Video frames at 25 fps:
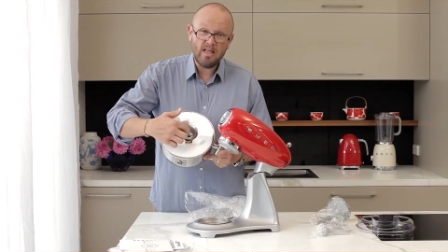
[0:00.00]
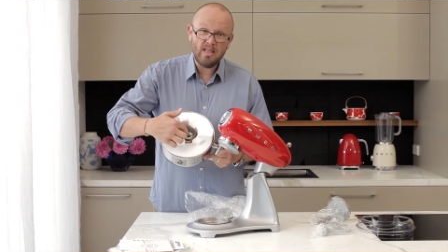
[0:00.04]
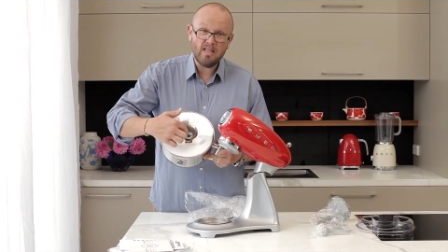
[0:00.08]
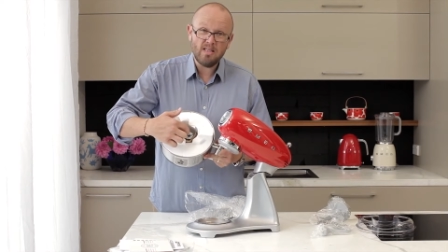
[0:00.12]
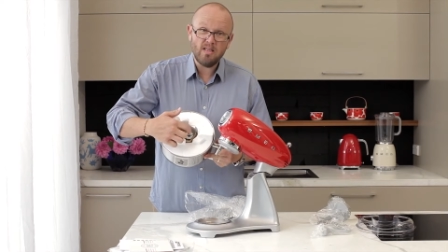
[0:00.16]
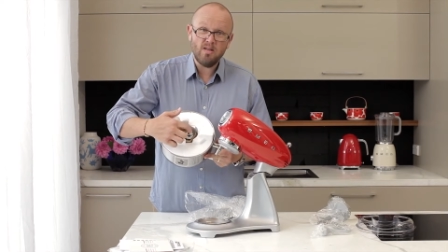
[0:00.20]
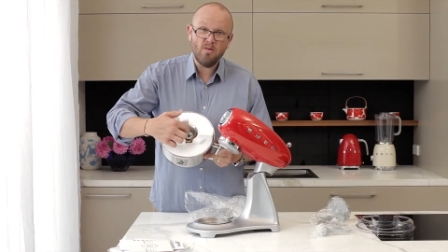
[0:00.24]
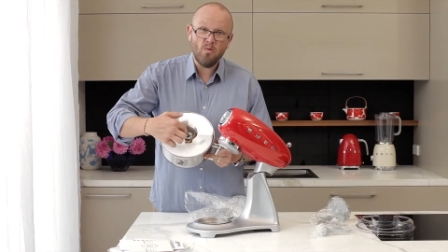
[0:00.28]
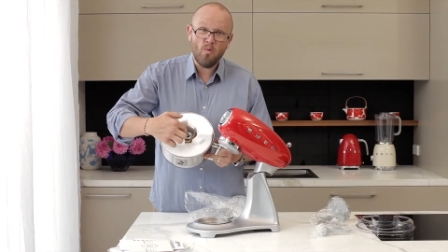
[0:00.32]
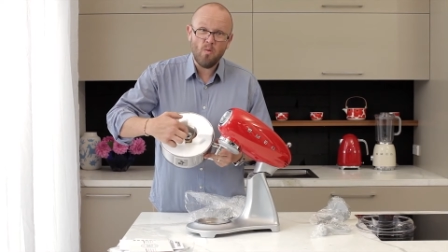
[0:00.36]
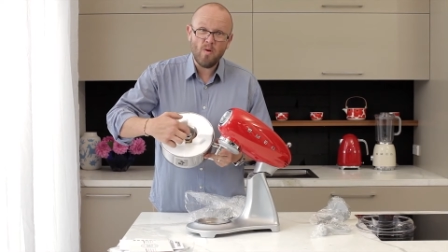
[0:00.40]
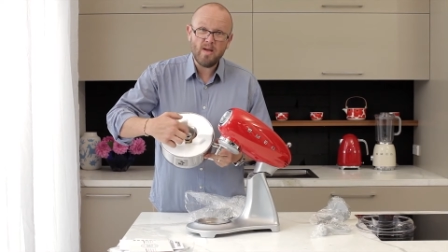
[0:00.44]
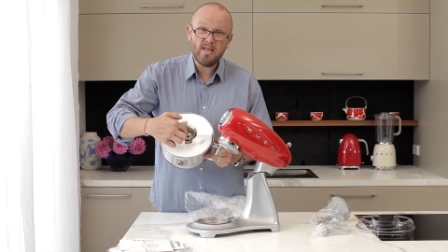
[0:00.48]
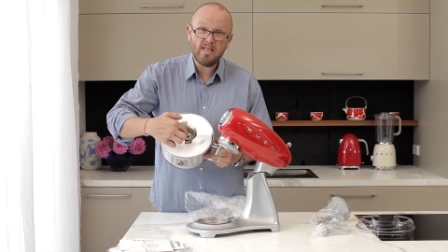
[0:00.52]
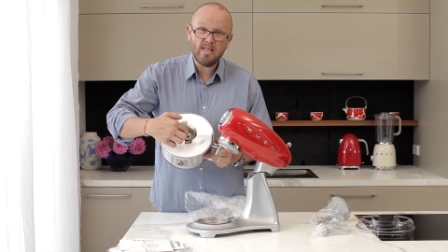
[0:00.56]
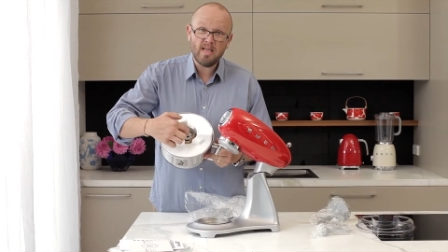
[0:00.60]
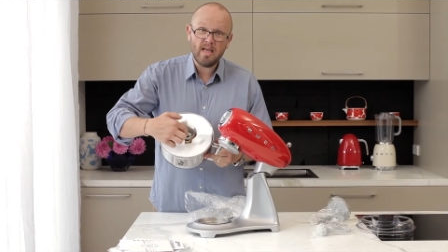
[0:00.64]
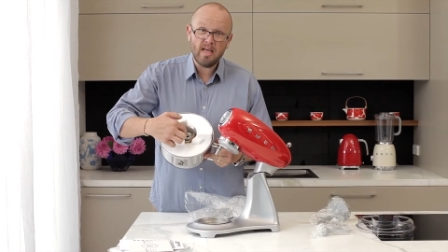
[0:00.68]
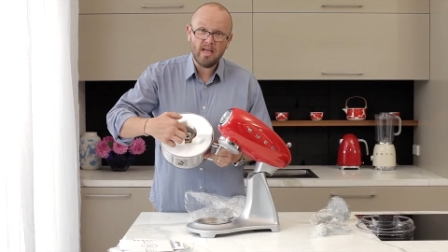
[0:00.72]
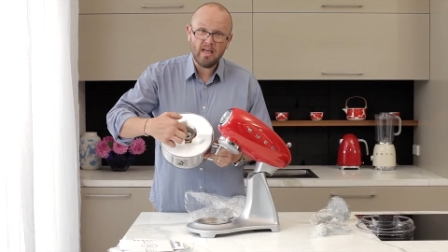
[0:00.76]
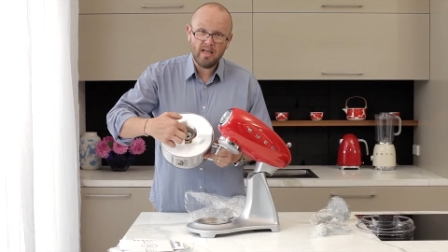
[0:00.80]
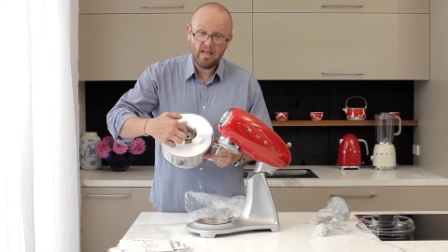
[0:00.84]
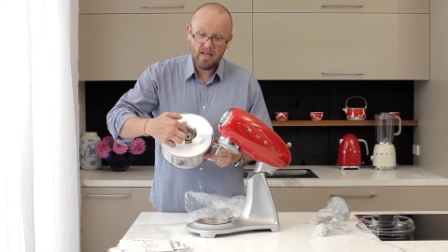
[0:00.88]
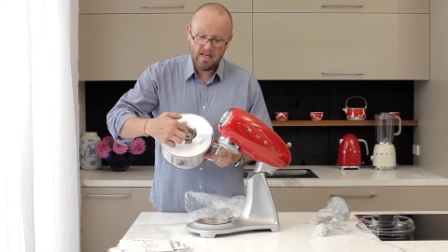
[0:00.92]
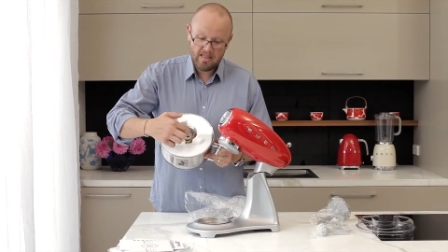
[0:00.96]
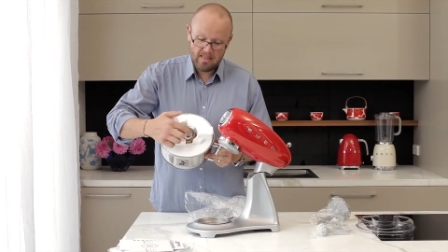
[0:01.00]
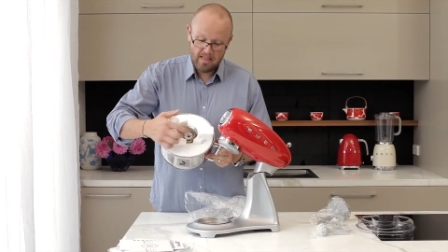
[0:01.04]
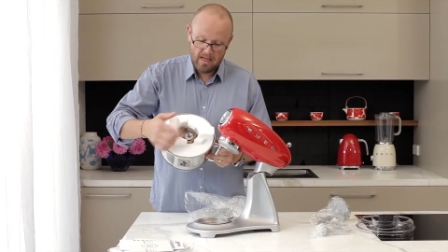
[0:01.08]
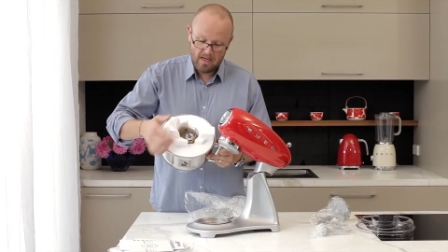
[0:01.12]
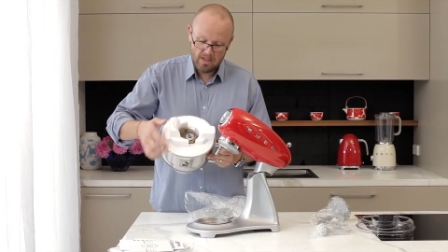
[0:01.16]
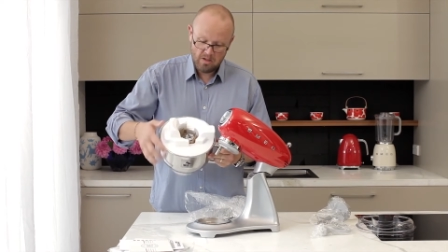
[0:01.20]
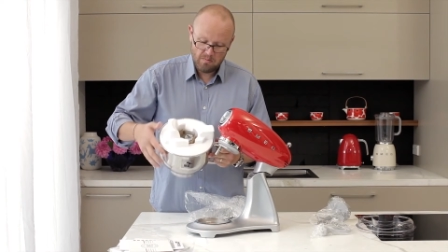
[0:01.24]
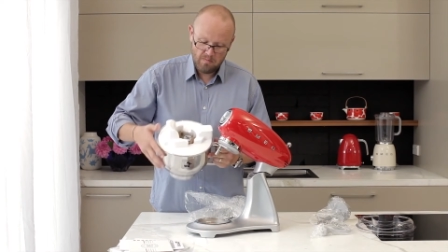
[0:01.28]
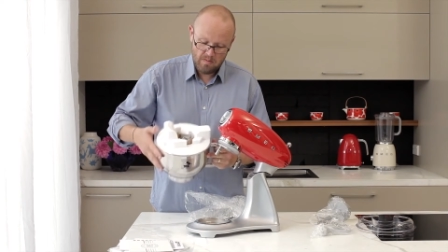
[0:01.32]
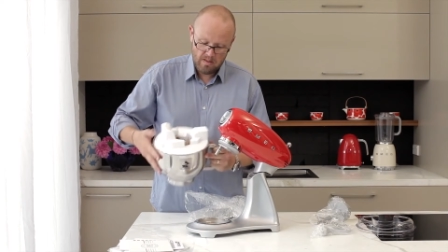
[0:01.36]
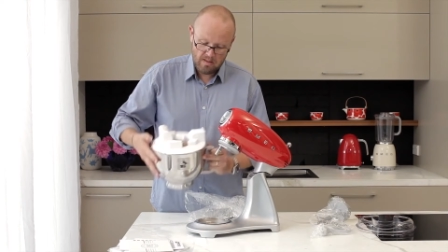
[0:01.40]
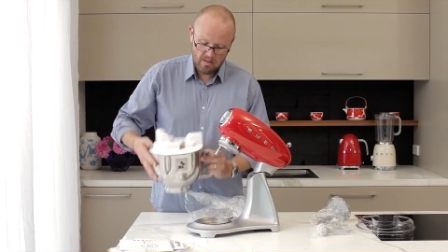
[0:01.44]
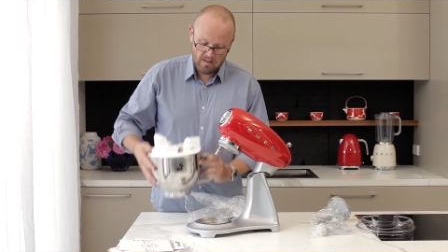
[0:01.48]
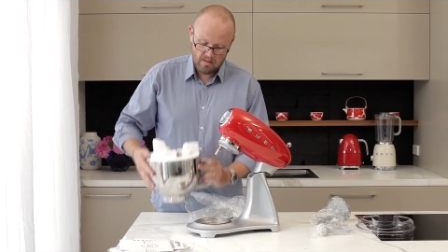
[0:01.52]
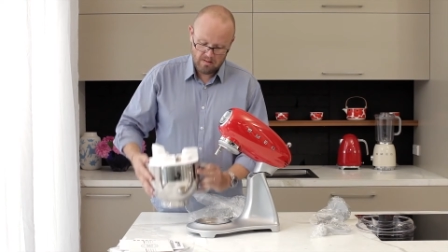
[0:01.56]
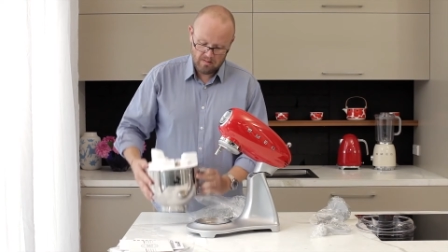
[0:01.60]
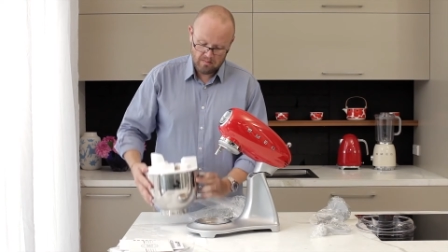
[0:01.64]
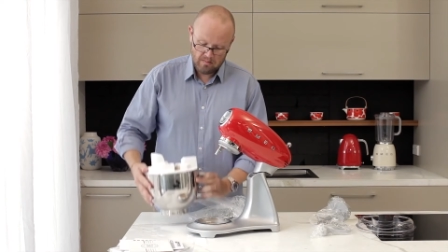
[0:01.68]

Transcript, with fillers: is the whisking attachment.